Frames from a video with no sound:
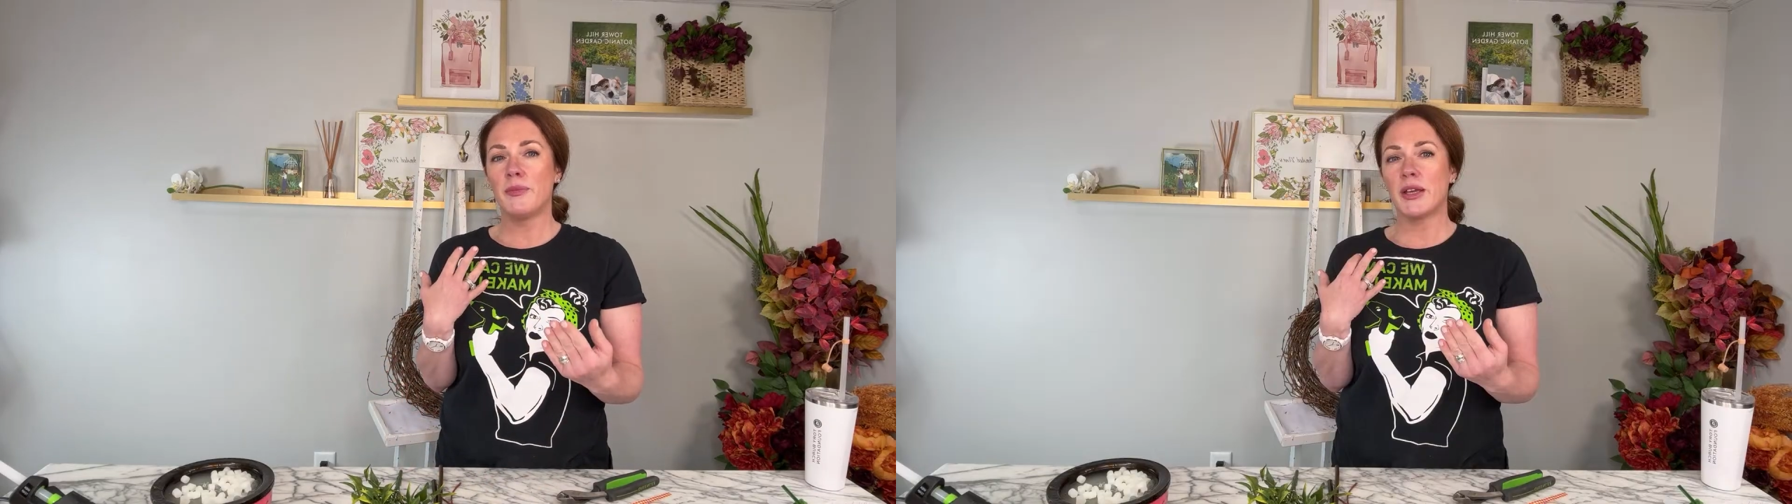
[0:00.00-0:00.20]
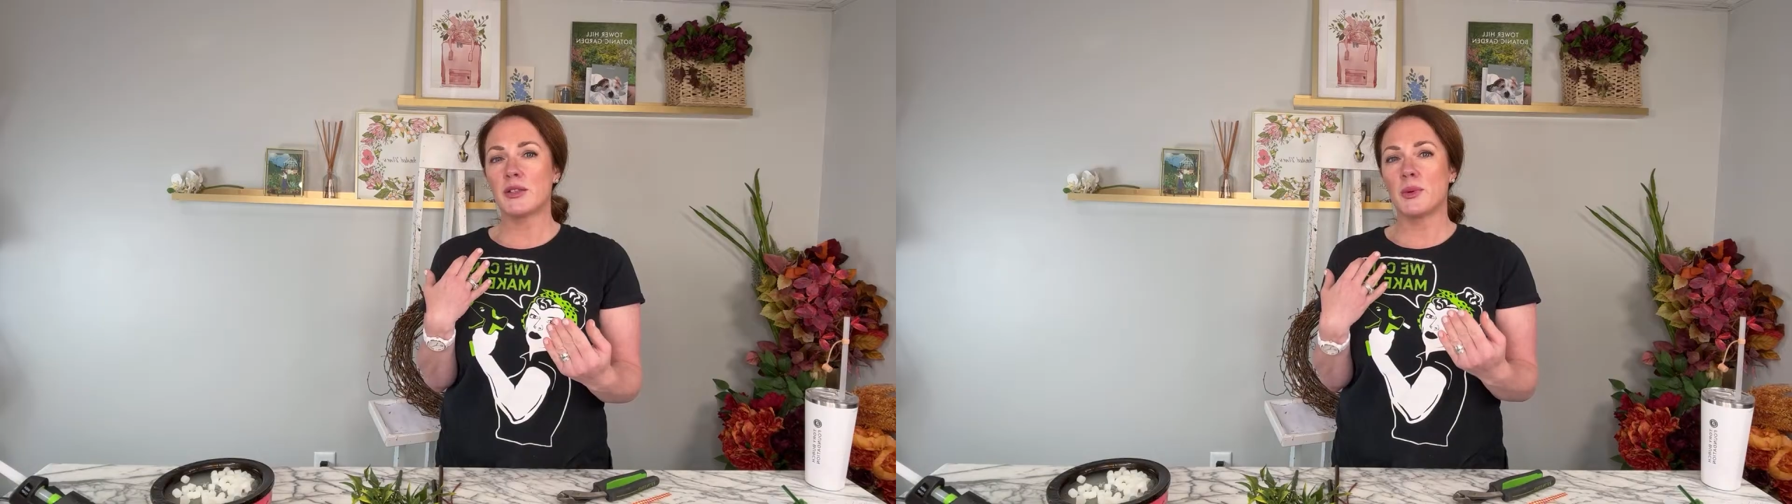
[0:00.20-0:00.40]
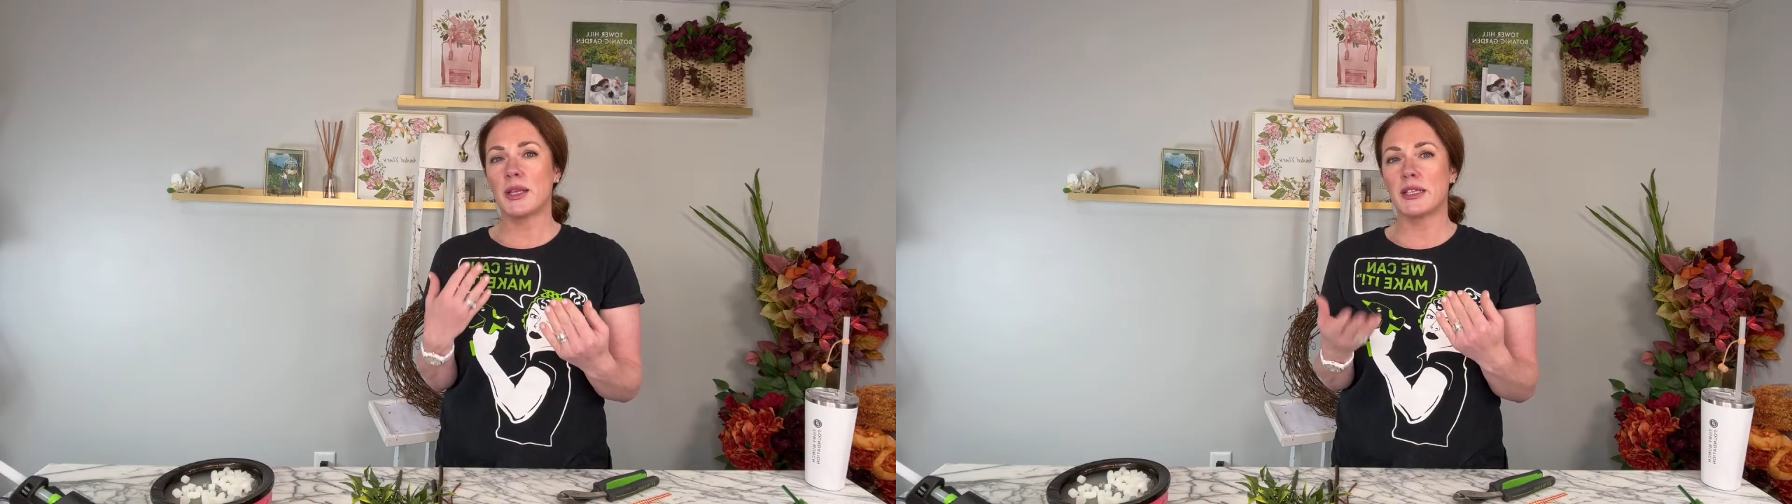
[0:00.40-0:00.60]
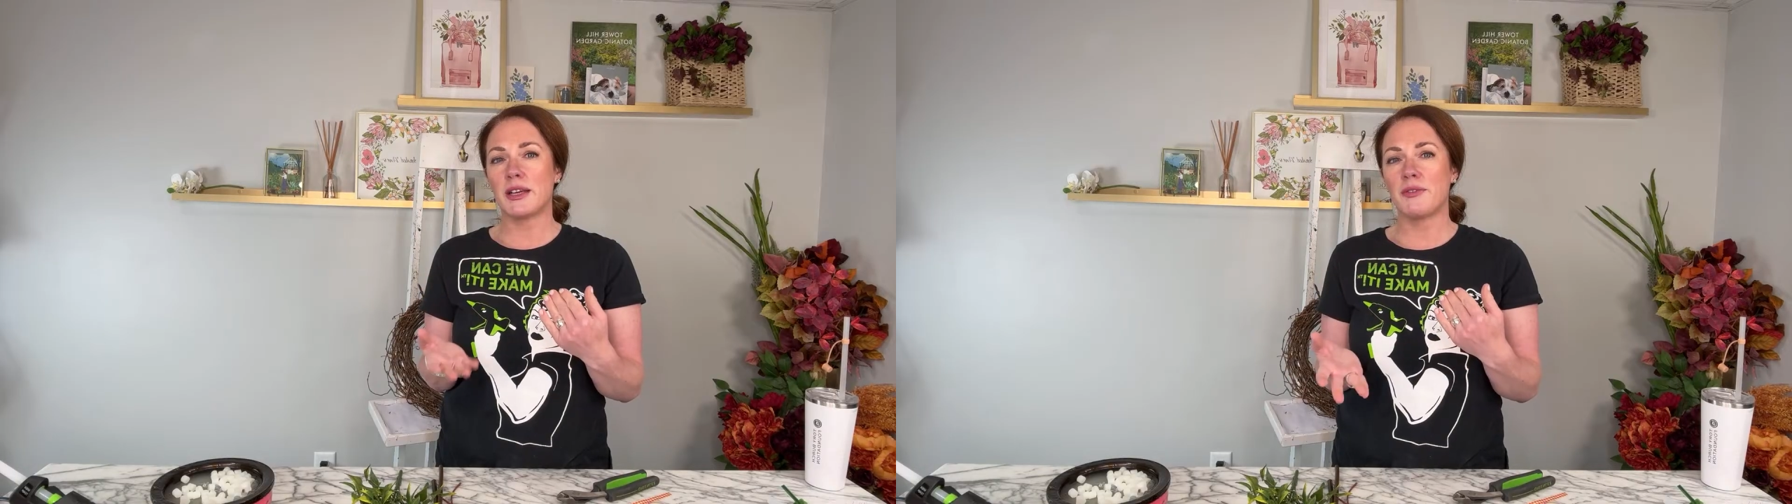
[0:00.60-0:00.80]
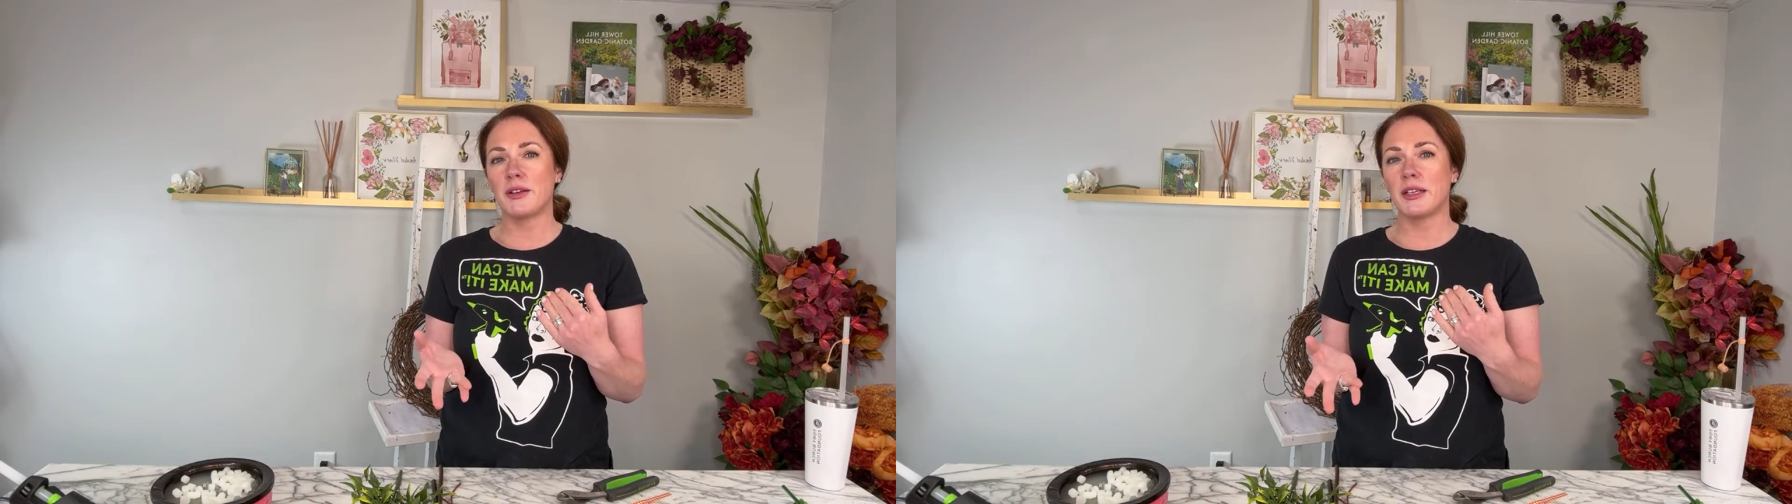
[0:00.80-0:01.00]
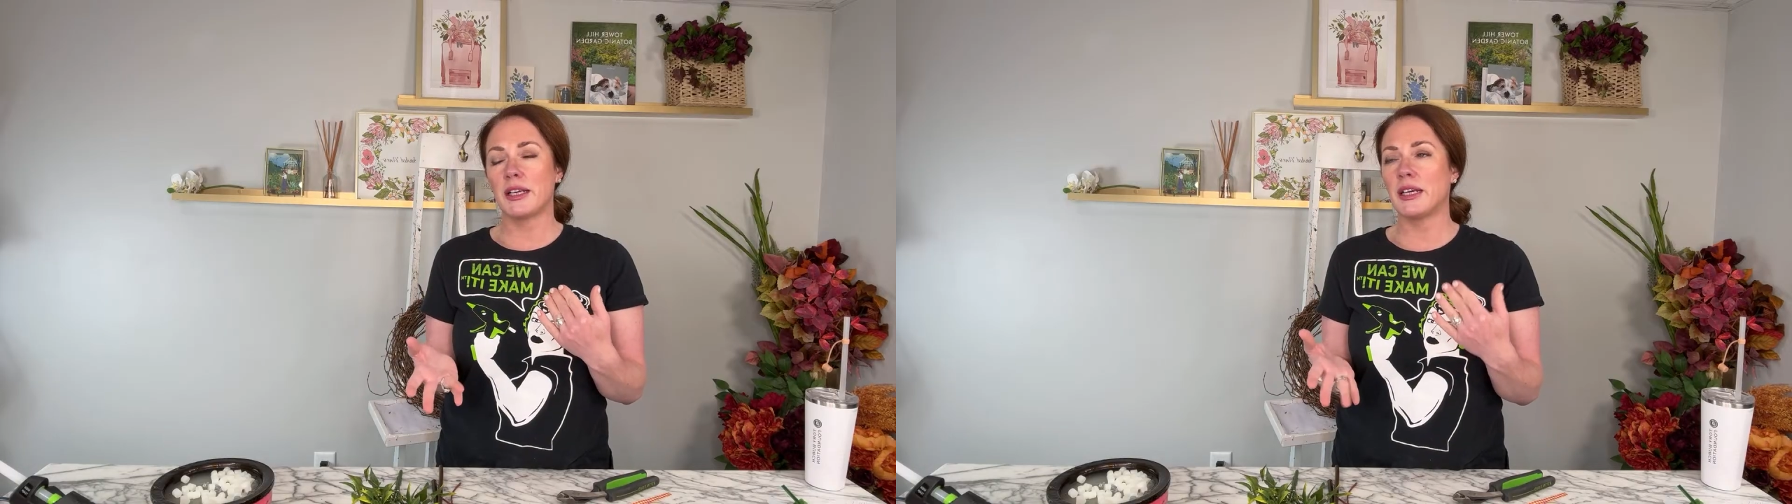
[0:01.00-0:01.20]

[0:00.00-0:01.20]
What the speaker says: It's one that definitely,